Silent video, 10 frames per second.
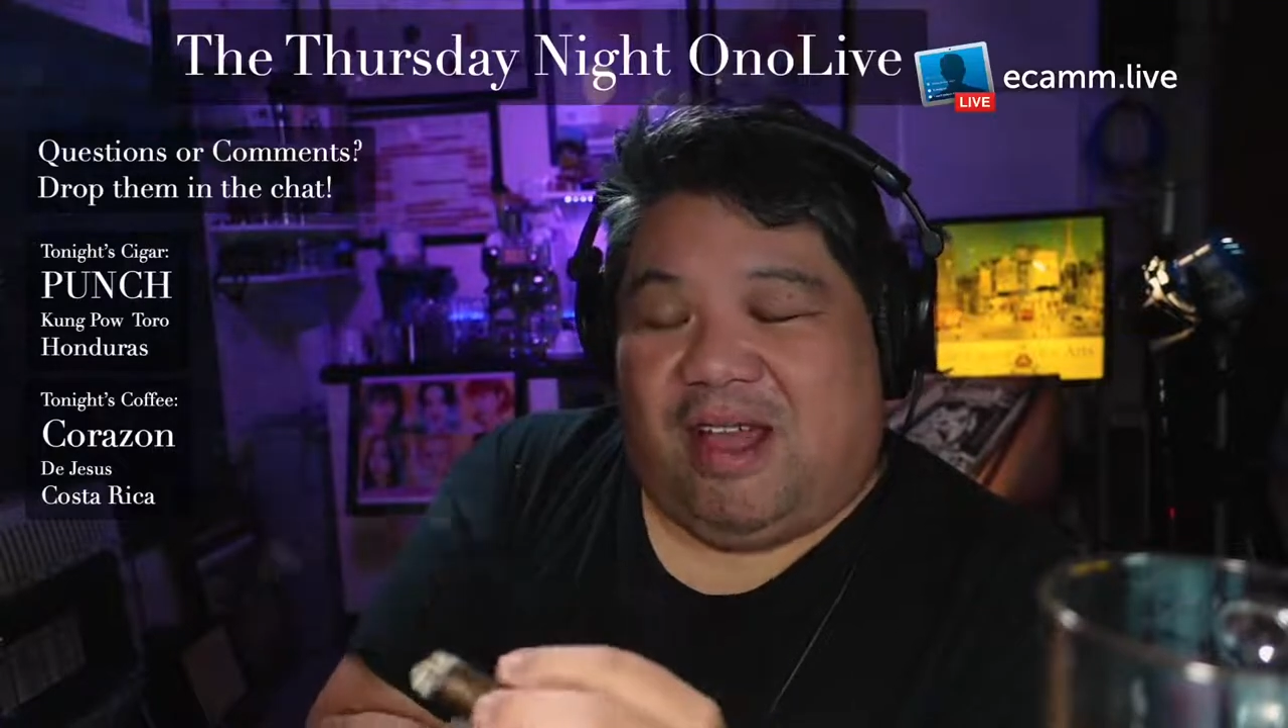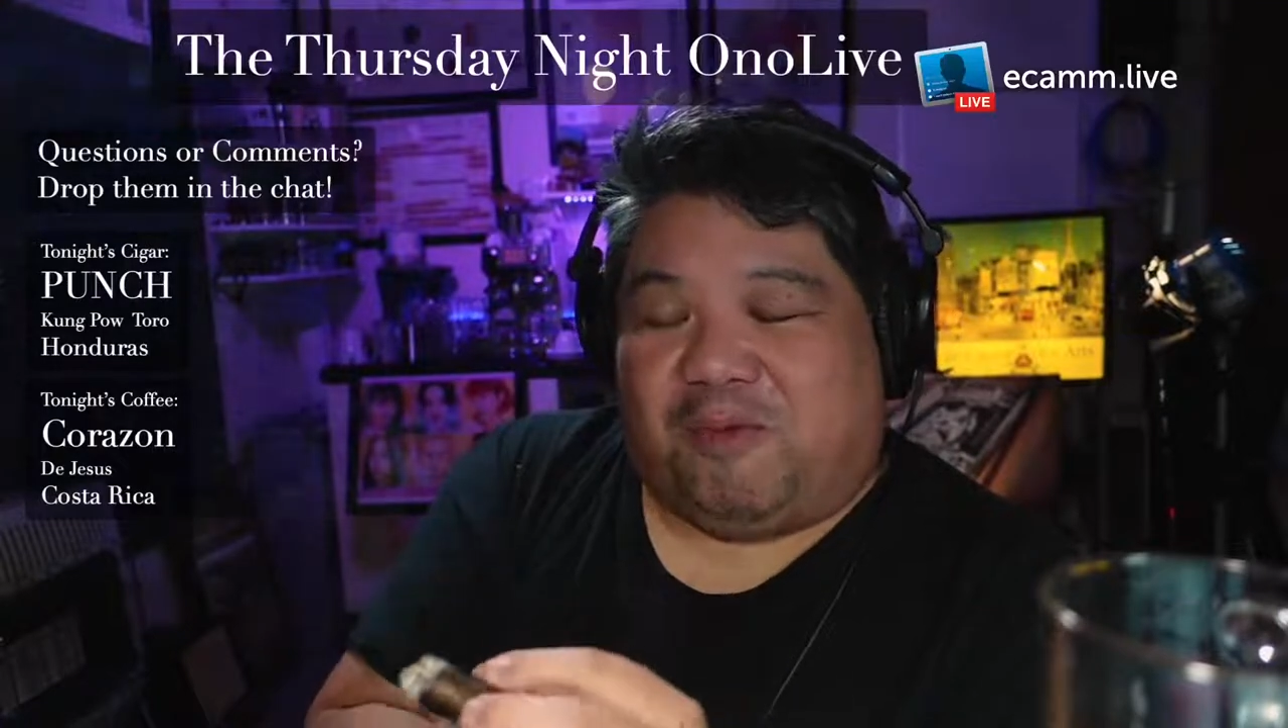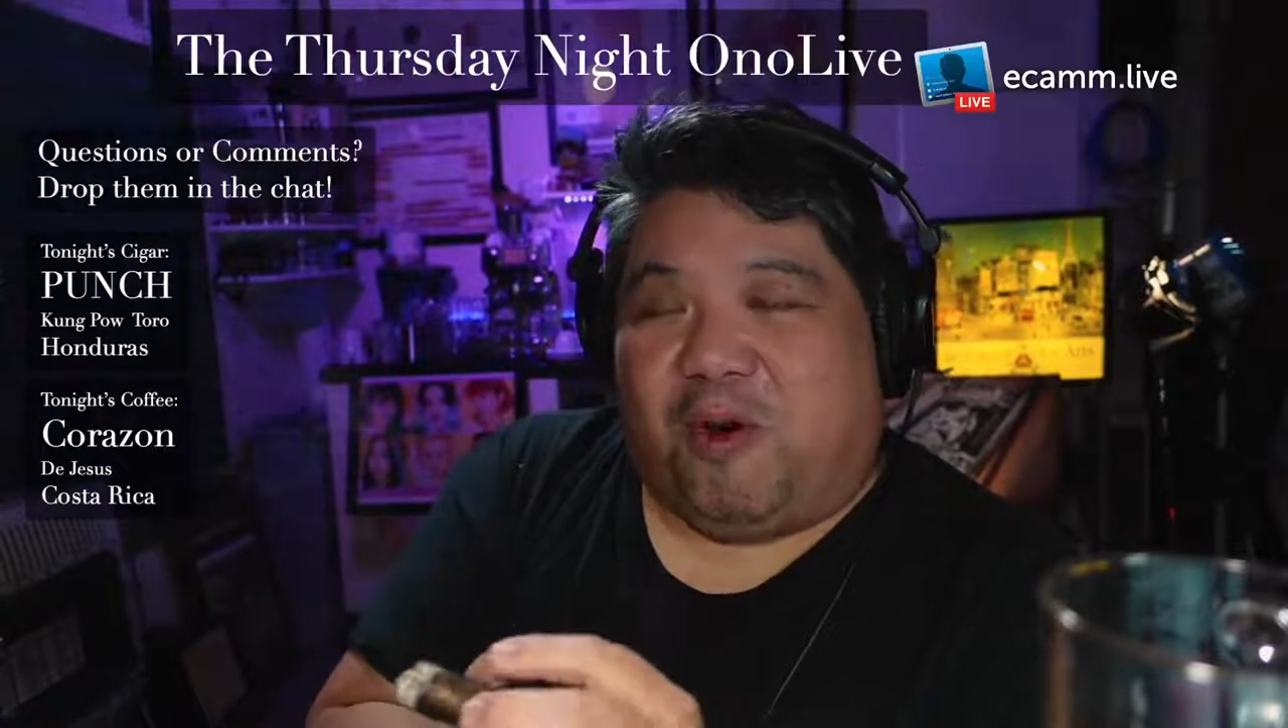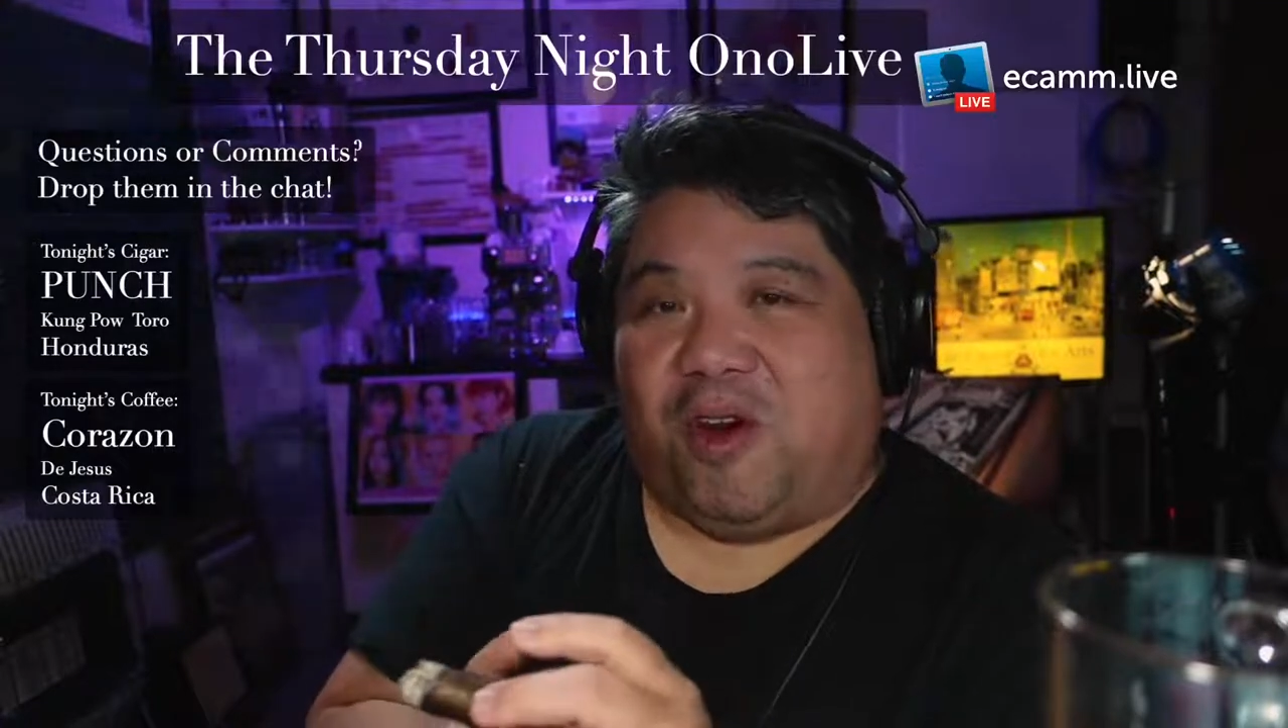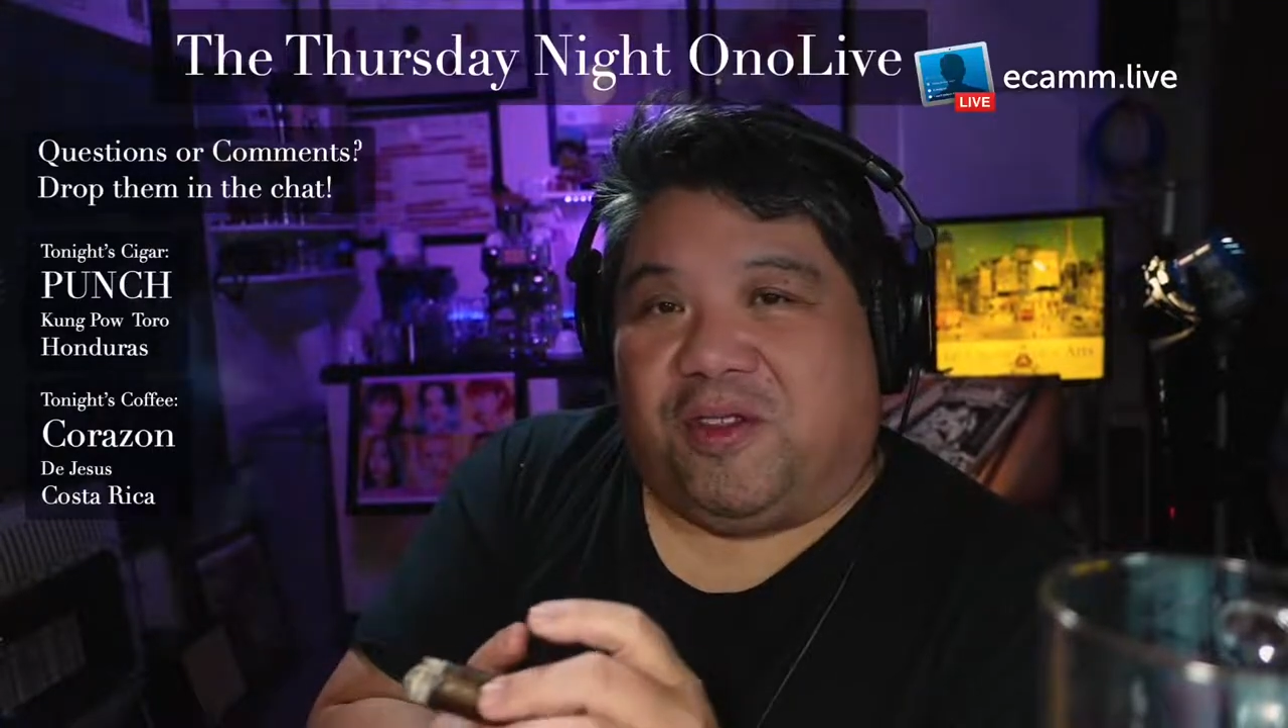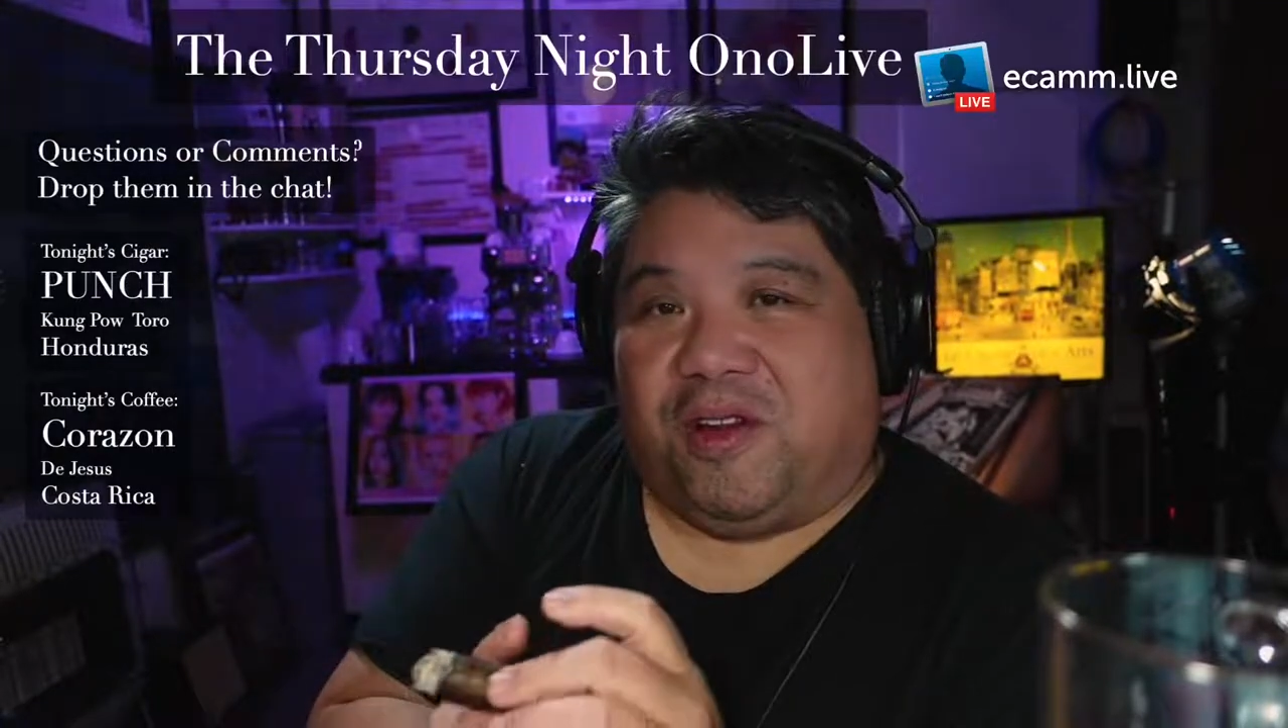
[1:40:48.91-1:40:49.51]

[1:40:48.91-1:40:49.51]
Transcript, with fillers: as part of